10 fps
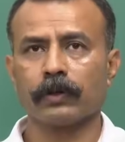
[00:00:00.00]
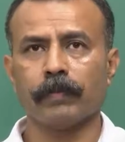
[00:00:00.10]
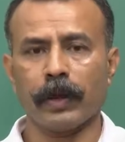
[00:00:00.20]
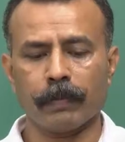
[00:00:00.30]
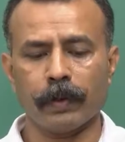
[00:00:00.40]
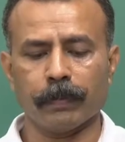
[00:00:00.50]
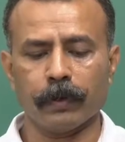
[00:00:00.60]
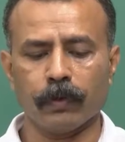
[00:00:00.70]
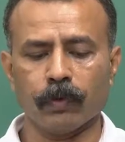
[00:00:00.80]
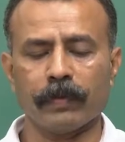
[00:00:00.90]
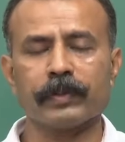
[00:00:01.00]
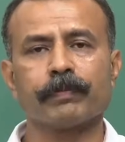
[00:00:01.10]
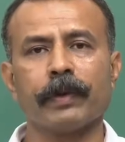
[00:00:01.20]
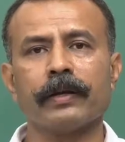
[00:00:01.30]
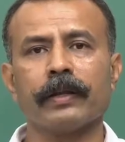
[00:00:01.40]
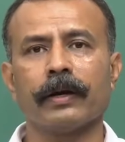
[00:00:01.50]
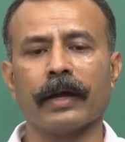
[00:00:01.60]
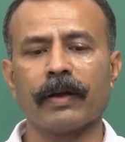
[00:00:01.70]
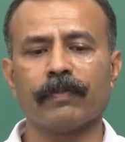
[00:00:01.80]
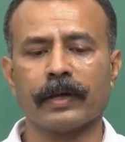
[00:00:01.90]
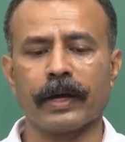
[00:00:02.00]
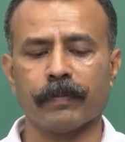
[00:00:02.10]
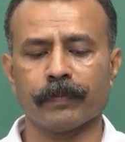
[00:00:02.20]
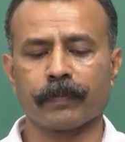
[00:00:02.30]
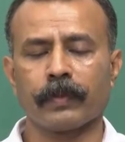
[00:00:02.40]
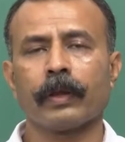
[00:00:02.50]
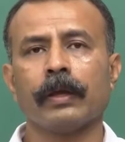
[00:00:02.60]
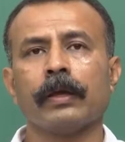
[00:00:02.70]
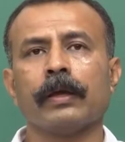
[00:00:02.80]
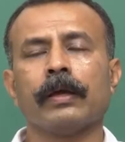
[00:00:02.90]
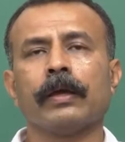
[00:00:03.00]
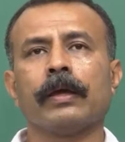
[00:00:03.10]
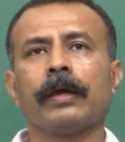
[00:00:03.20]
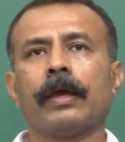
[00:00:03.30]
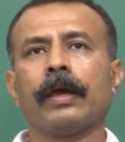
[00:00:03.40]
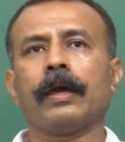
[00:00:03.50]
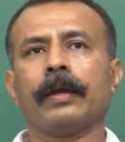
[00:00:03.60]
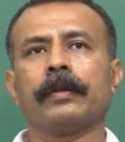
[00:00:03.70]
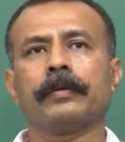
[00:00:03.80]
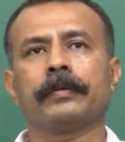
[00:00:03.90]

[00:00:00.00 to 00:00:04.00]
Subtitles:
many people who have spent their lifetime in